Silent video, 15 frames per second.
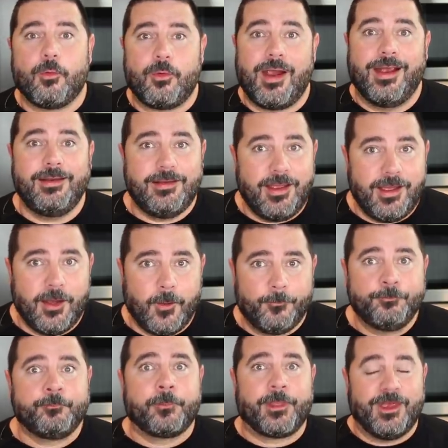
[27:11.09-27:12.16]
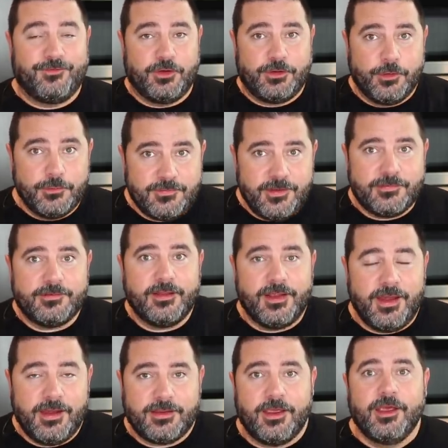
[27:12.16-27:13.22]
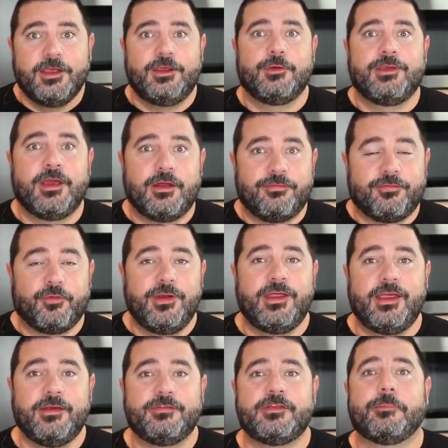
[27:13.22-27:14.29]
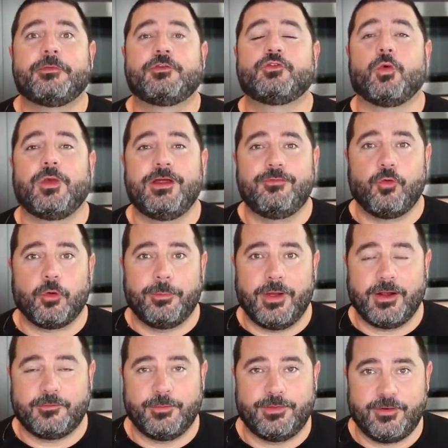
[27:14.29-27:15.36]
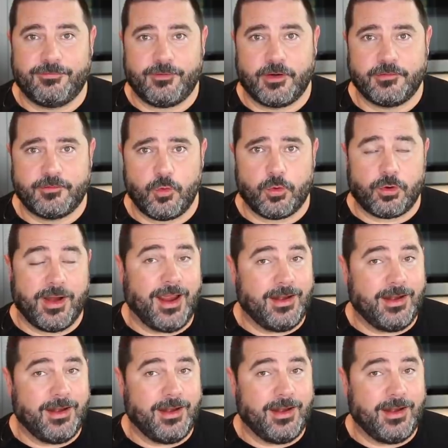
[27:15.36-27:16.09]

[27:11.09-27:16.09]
Right now, if you use this link, you can get free gifts up to 24 bucks with your first order.